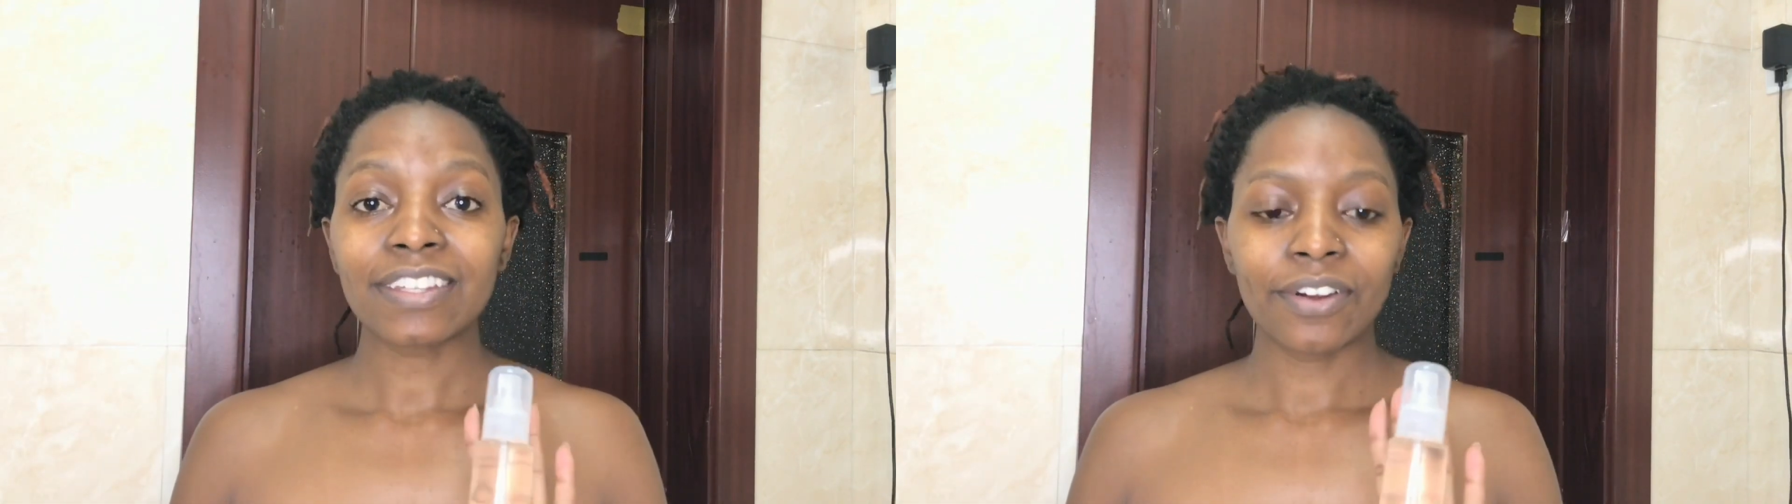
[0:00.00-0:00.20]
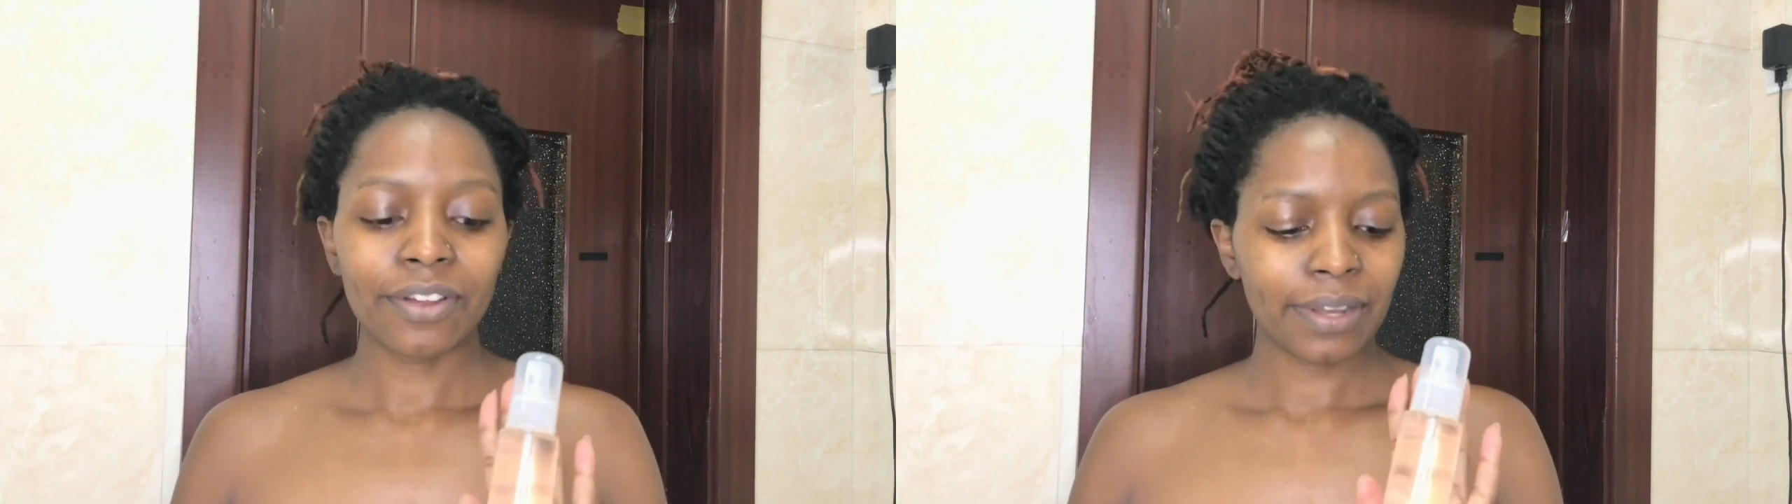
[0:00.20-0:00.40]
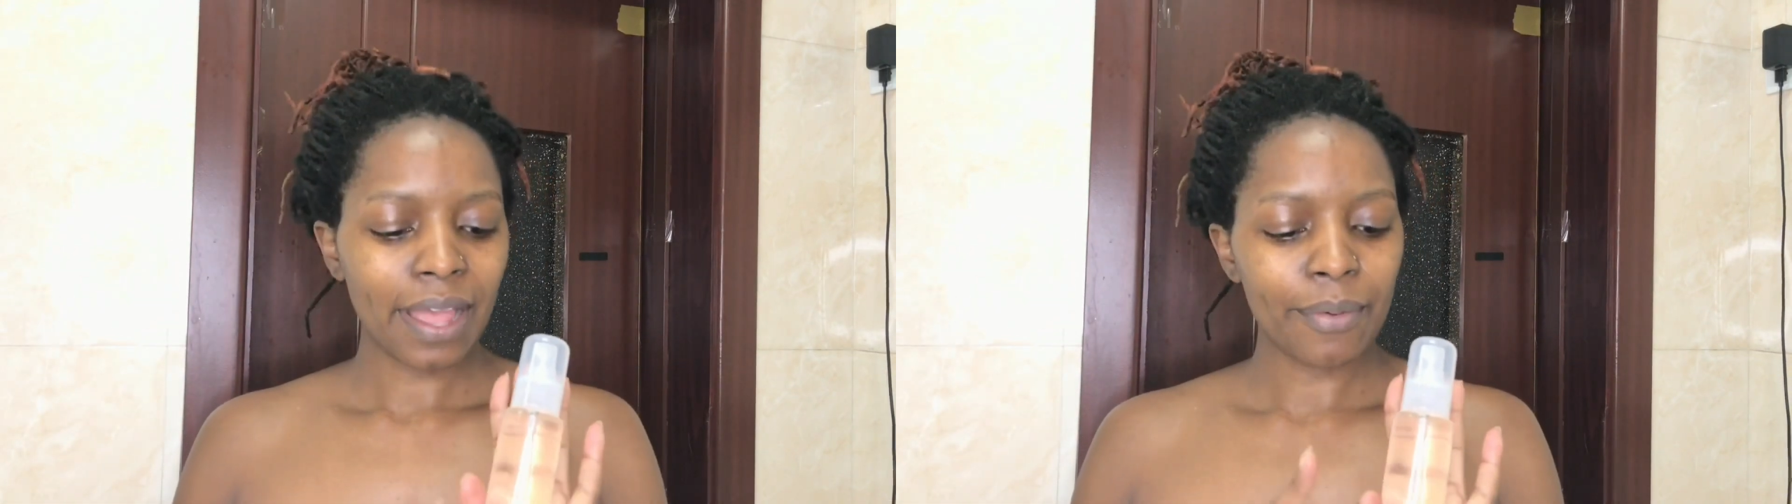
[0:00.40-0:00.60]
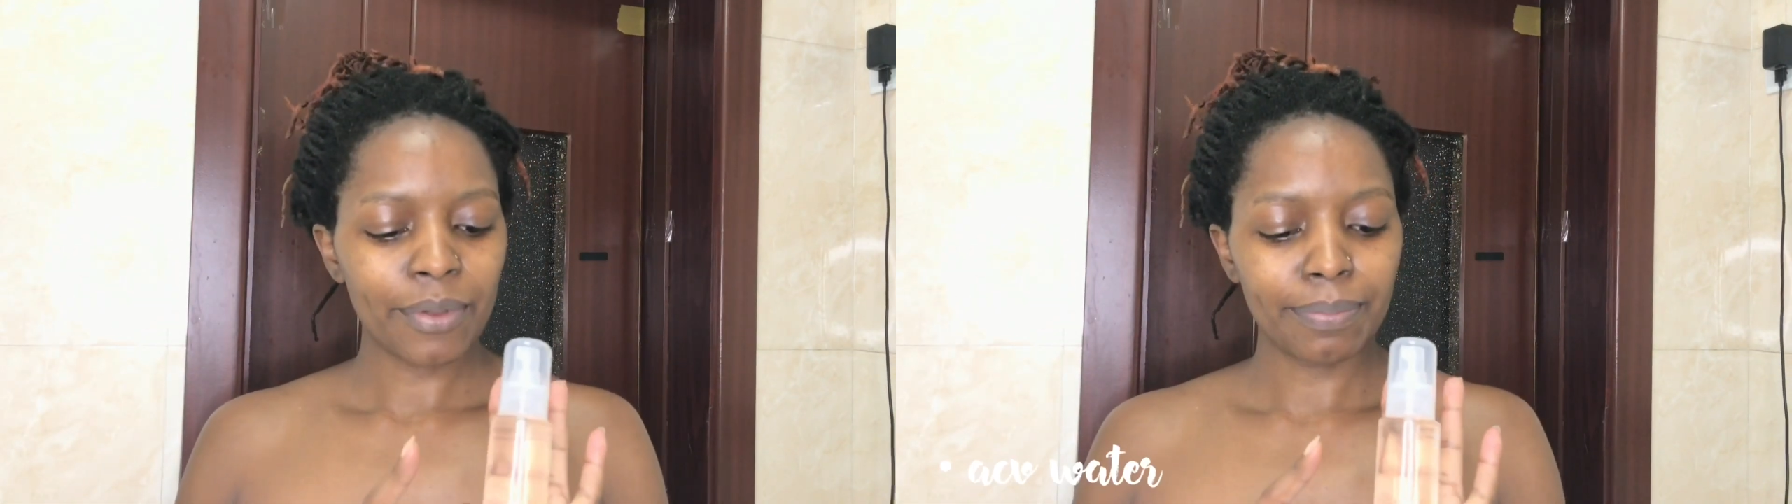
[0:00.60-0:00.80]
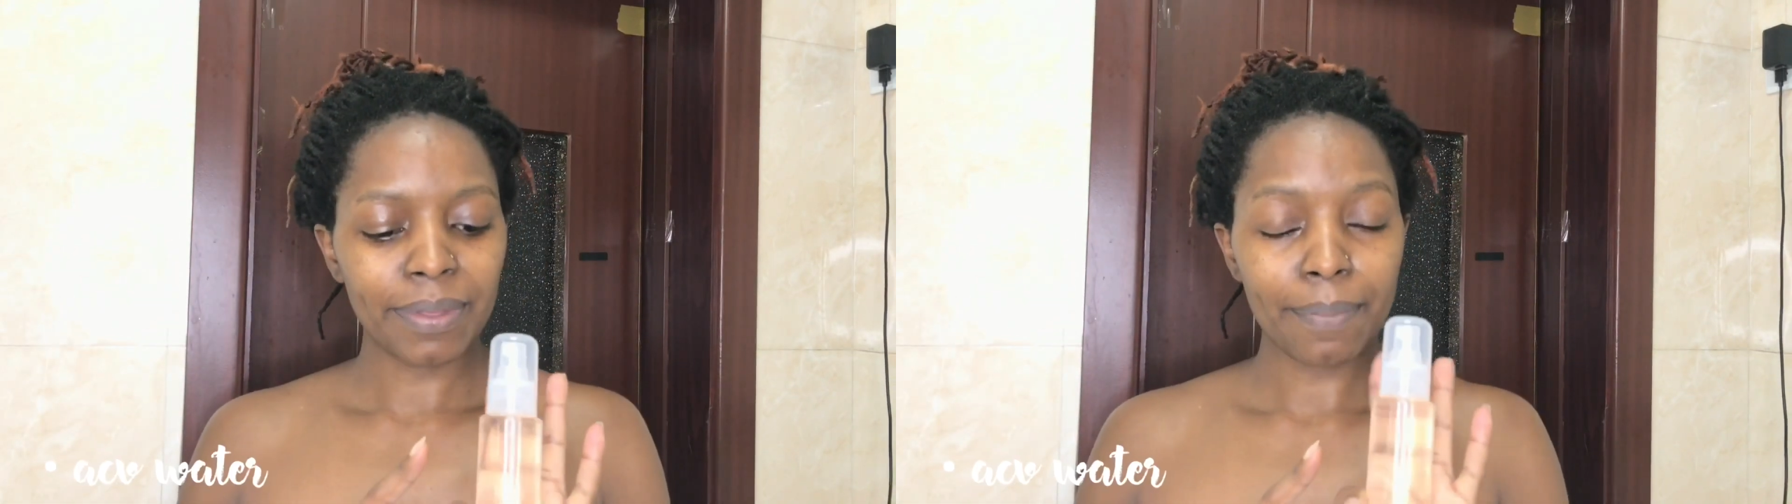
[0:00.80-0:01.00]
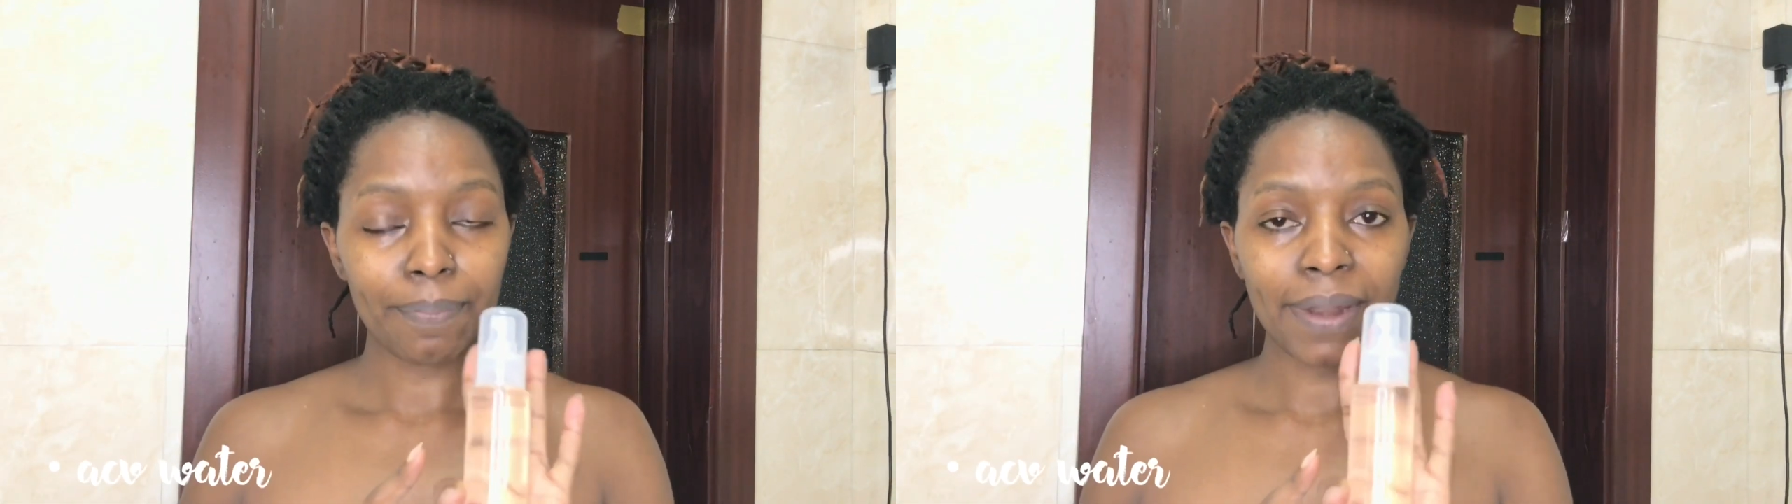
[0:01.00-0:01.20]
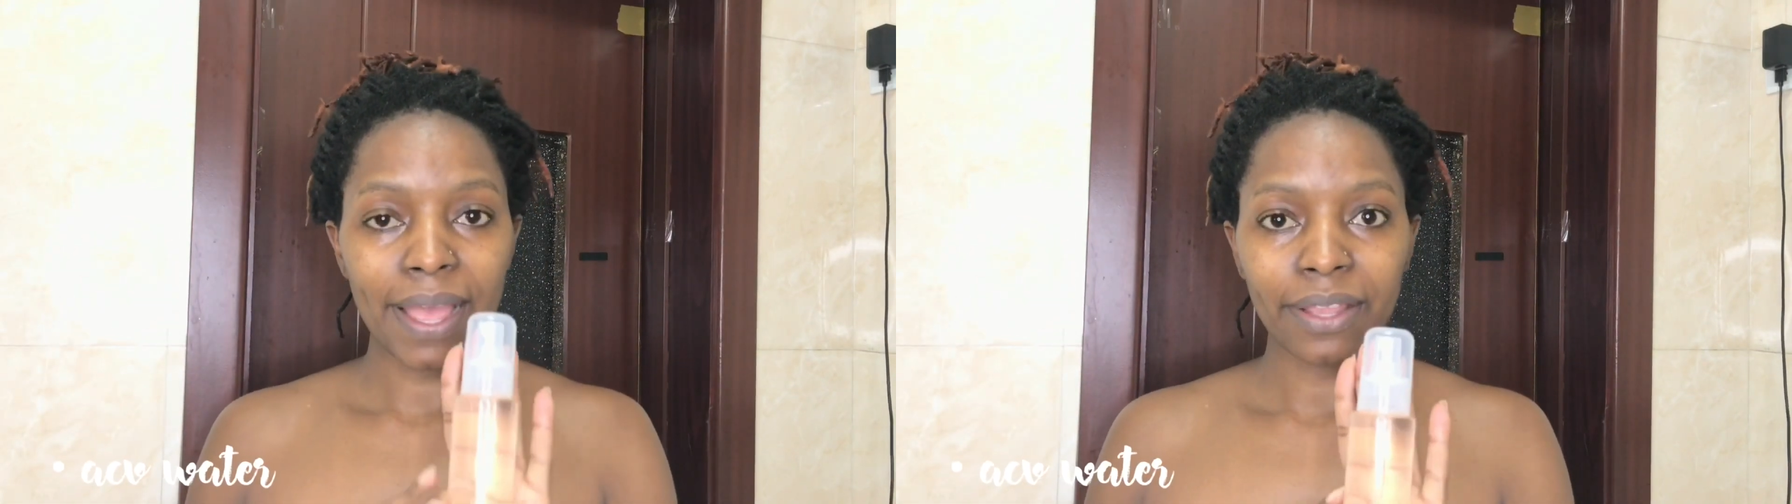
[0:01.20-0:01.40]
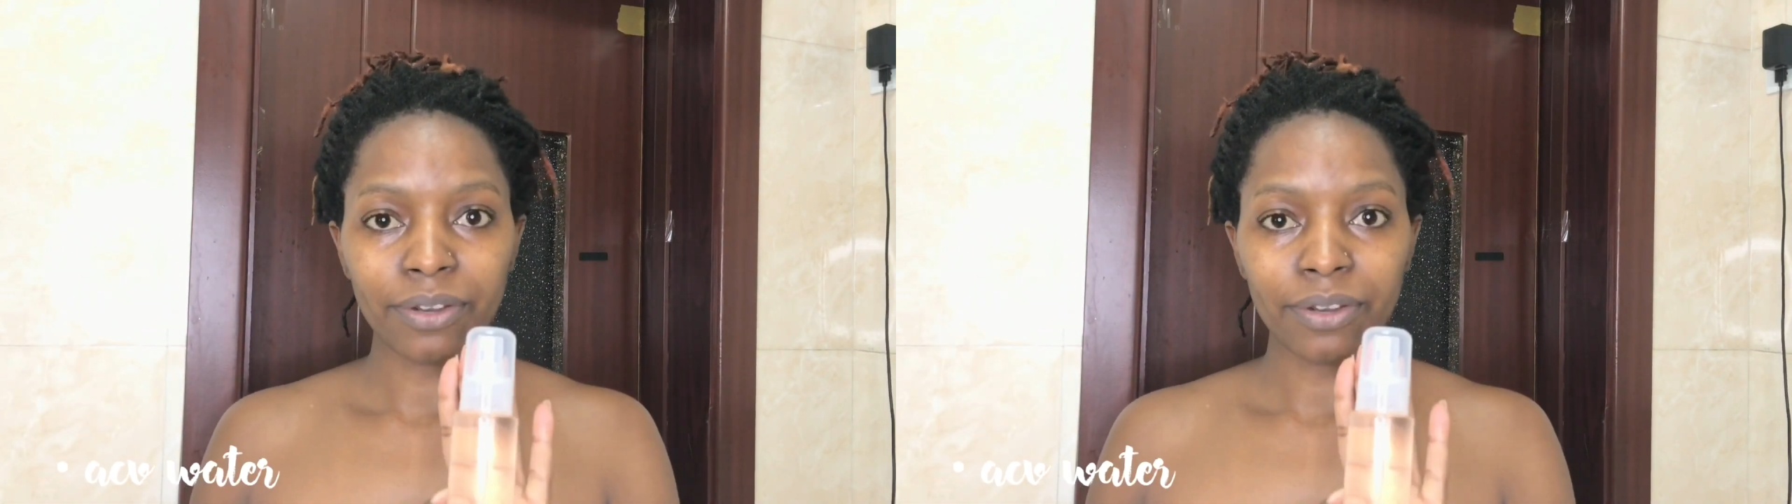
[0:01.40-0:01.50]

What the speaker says: on I will be applying